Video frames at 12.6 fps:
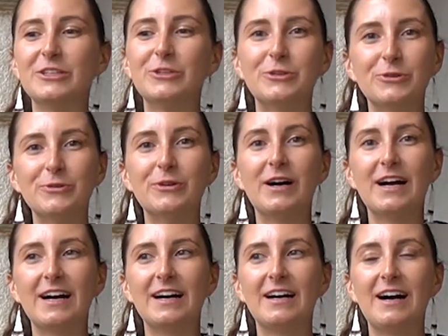you
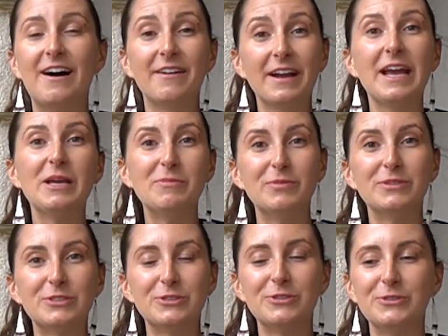are
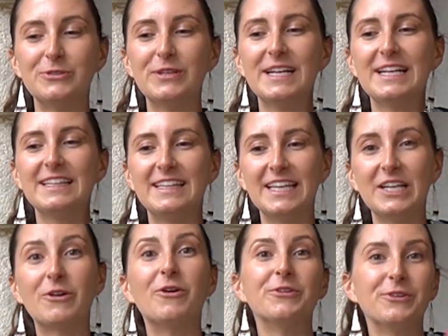able to
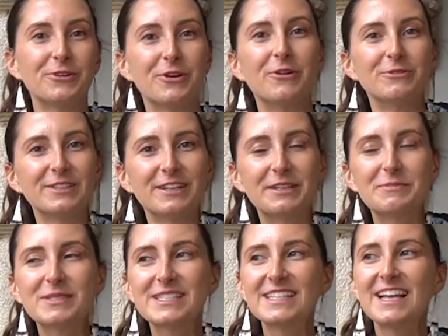think on your own
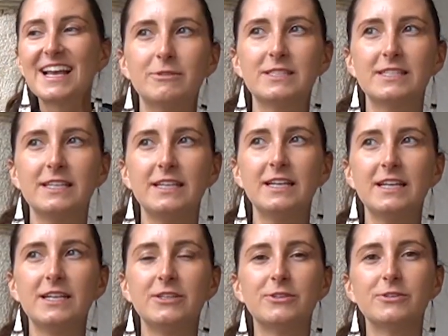terms. would say
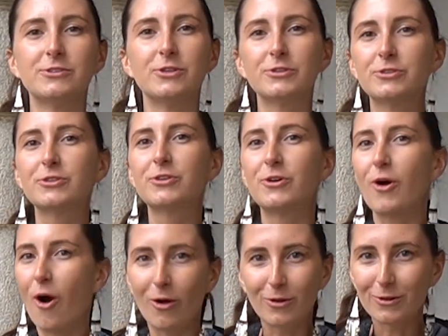don't
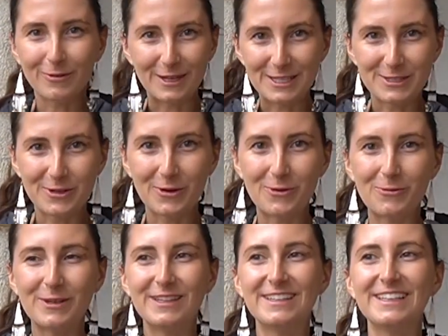always go
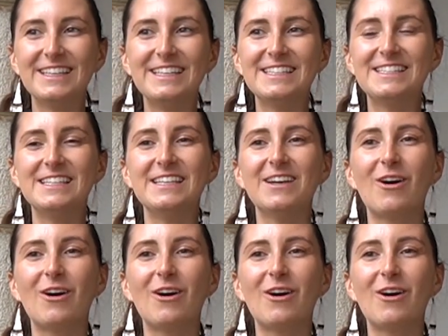with the easy